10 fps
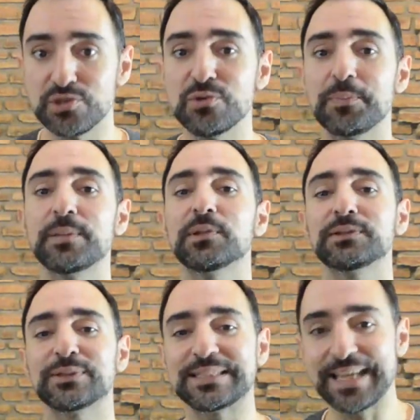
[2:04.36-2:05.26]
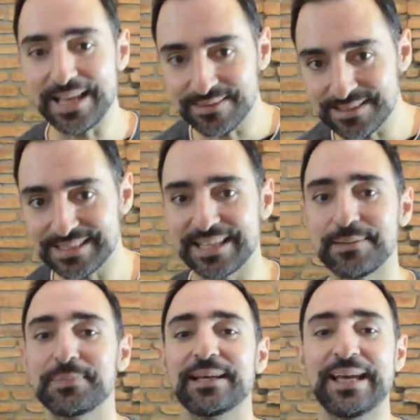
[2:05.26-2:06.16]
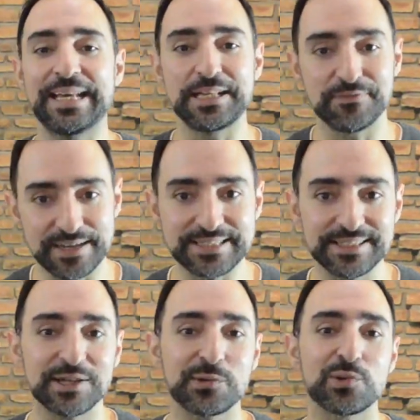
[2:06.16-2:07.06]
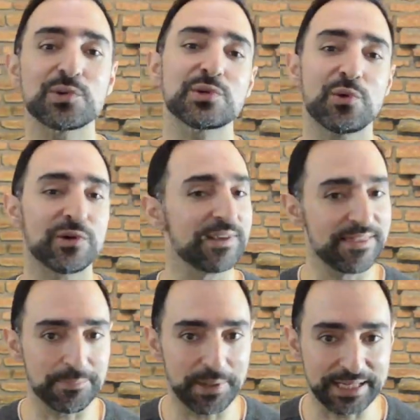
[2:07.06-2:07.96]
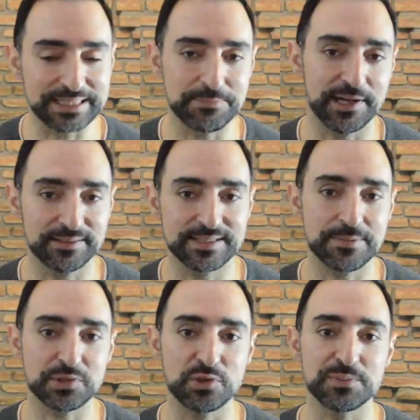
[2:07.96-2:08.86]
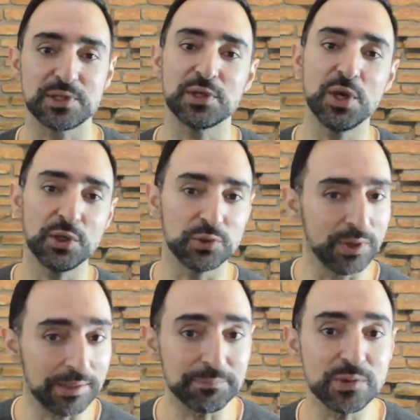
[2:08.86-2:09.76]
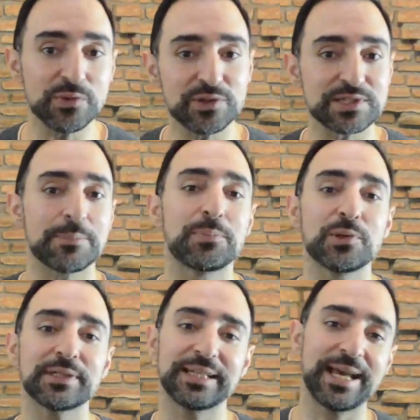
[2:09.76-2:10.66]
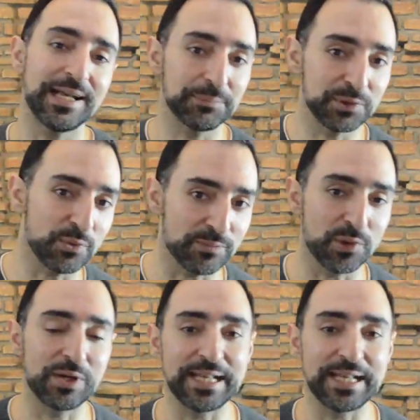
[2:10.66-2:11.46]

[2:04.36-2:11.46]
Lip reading: new people to take the step and invest in a course or in the Practice Partner subscription. You help me with your support and I help you with more